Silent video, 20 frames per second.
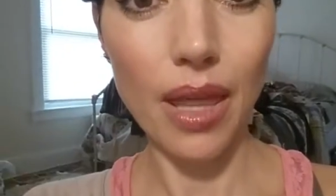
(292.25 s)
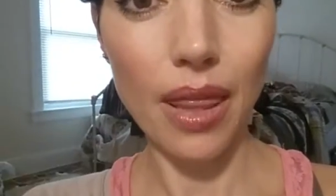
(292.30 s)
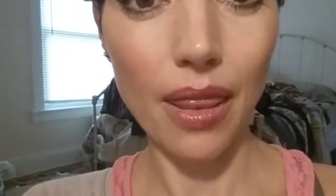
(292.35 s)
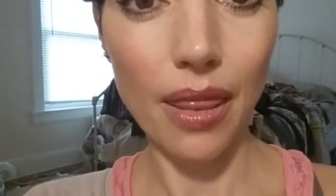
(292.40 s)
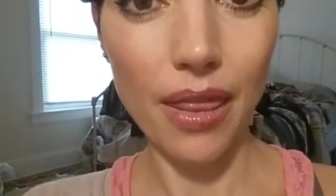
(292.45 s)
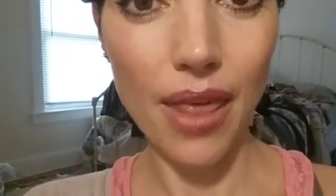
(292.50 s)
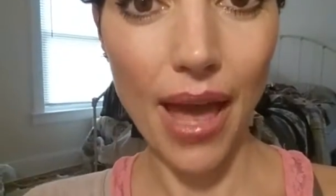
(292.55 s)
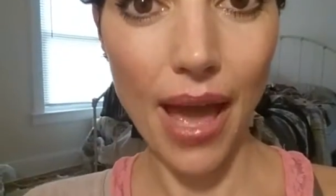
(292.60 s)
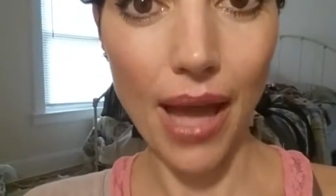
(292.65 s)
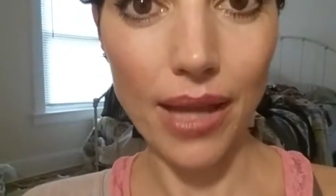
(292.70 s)

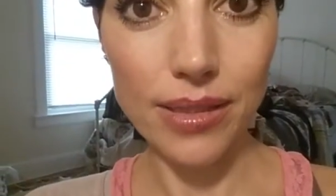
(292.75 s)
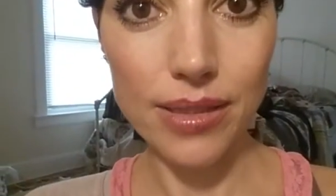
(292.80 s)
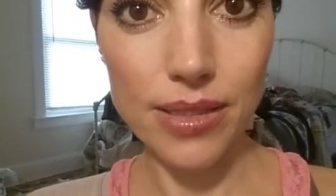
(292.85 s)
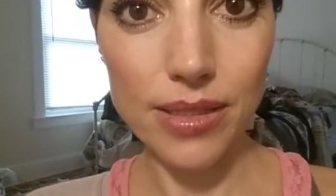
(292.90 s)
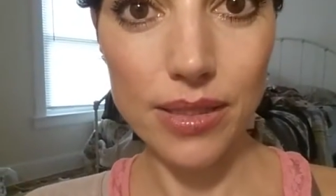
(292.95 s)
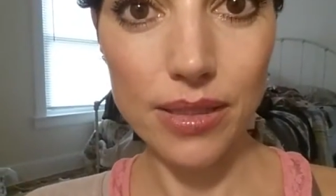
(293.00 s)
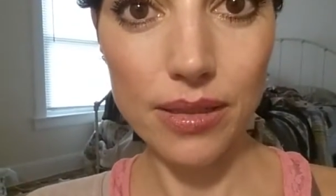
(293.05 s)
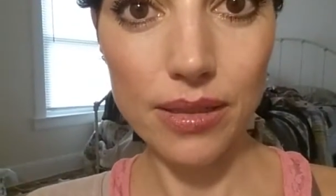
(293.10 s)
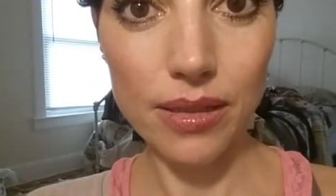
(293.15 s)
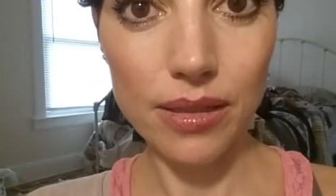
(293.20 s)
That
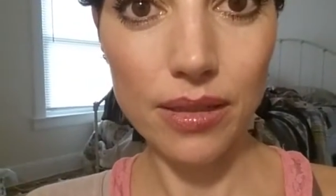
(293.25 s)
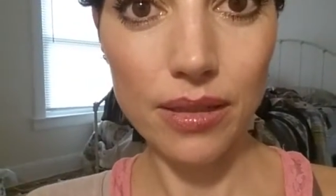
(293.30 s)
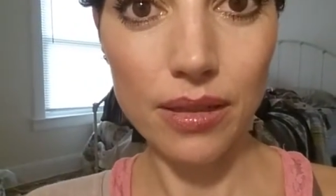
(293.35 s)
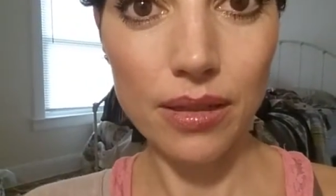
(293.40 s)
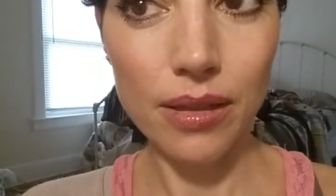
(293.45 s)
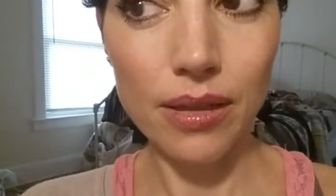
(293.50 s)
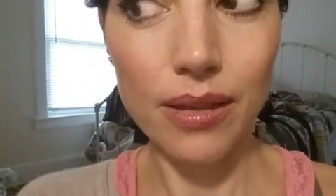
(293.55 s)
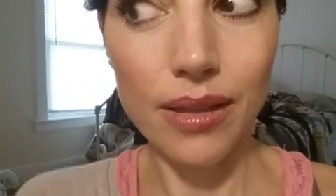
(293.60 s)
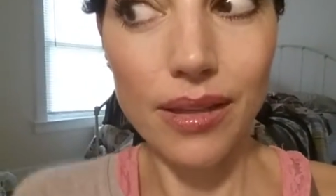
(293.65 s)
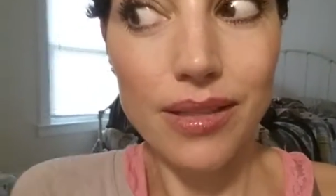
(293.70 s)

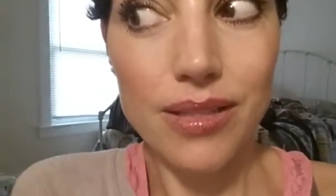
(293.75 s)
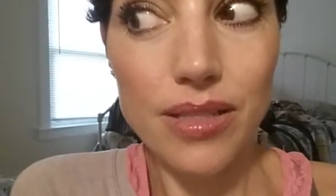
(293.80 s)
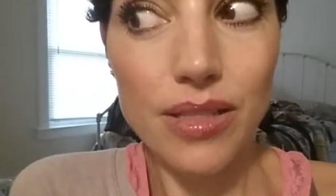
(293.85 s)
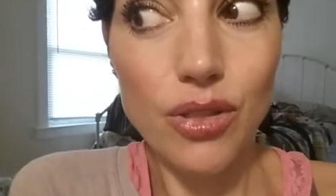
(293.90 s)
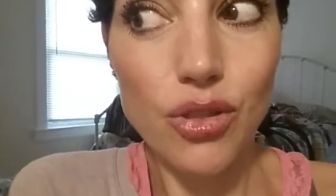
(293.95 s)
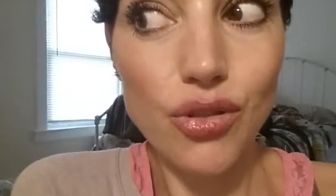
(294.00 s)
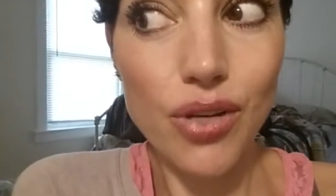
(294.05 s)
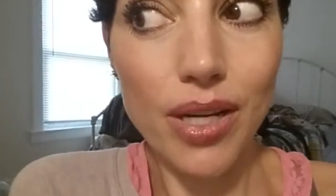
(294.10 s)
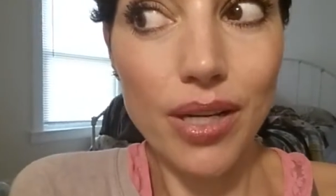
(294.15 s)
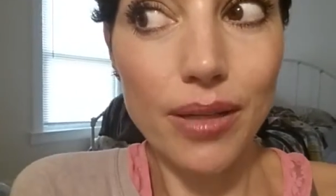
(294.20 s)
is the
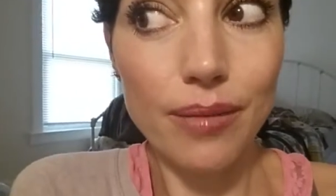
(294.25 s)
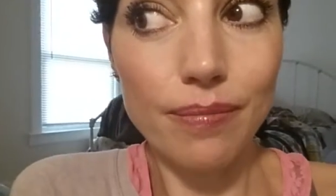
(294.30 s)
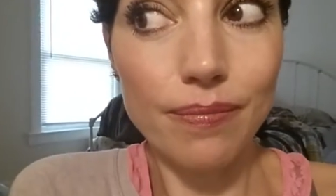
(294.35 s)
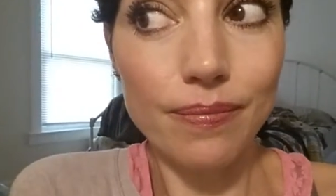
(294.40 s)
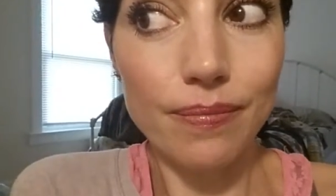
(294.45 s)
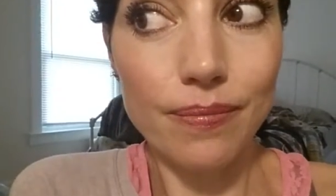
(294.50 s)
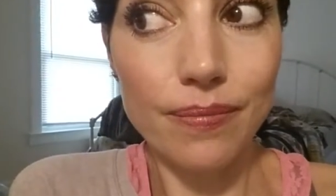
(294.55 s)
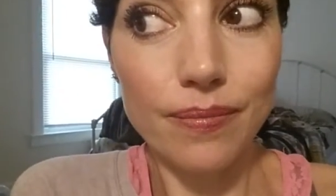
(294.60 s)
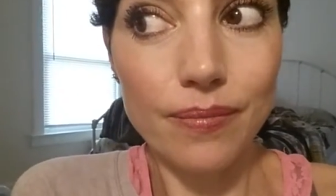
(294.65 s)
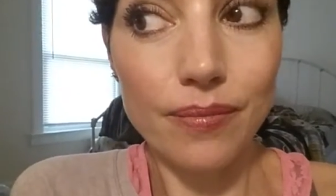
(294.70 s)
trick.
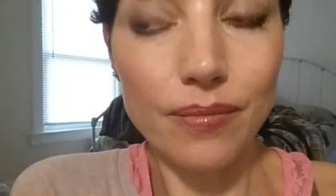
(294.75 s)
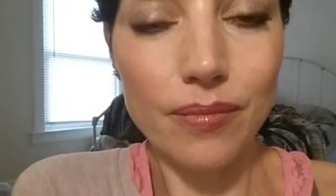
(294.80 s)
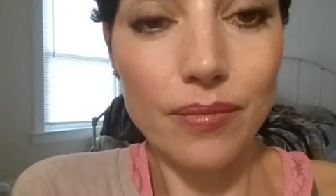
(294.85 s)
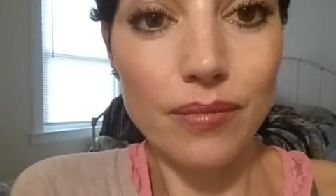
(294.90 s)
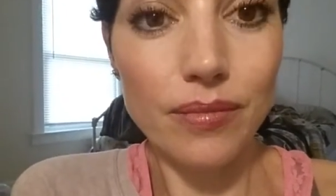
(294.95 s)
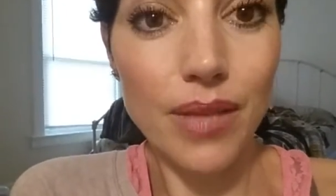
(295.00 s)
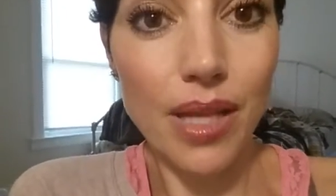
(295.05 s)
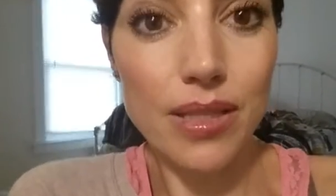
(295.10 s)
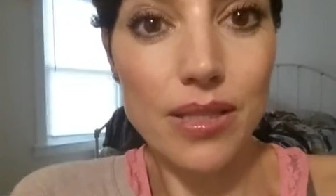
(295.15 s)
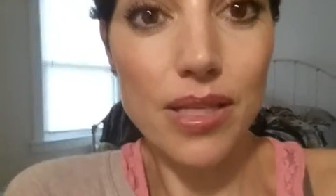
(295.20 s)

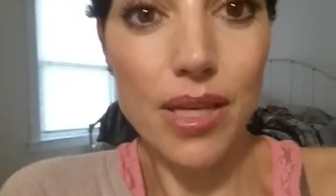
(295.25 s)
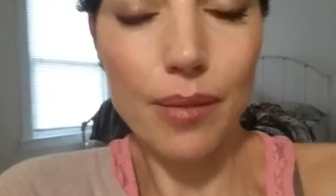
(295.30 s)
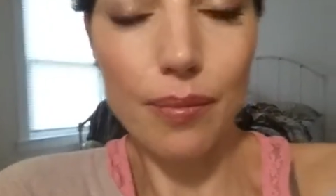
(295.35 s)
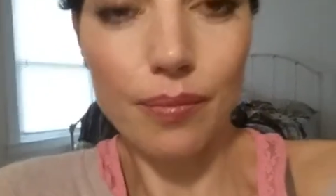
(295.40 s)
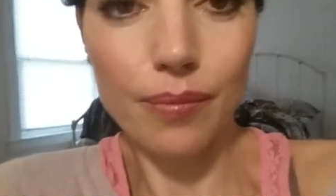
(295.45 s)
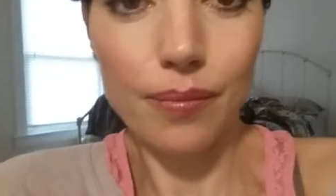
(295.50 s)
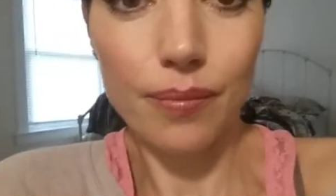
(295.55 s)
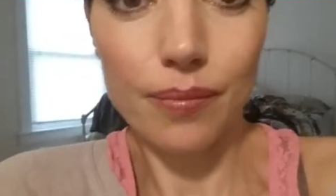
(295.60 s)
That's it.